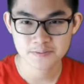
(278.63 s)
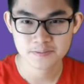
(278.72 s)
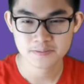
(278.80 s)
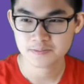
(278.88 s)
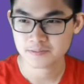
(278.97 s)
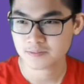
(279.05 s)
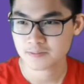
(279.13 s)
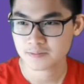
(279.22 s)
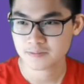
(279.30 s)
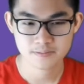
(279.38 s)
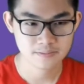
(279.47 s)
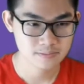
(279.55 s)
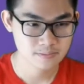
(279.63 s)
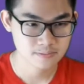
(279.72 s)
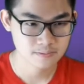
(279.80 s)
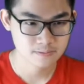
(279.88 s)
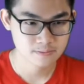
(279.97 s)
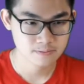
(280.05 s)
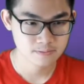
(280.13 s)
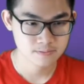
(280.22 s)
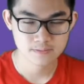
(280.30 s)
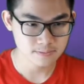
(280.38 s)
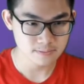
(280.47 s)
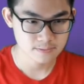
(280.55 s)

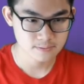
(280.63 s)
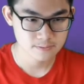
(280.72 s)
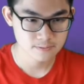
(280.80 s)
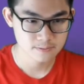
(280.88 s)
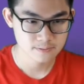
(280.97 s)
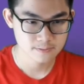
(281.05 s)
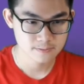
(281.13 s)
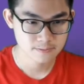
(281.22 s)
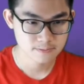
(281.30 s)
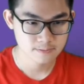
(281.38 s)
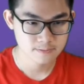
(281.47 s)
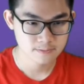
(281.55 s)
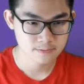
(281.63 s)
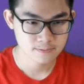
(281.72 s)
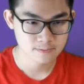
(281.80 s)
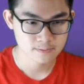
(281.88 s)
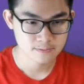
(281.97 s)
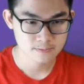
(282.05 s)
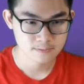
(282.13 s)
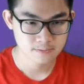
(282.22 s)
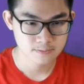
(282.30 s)
[no speech]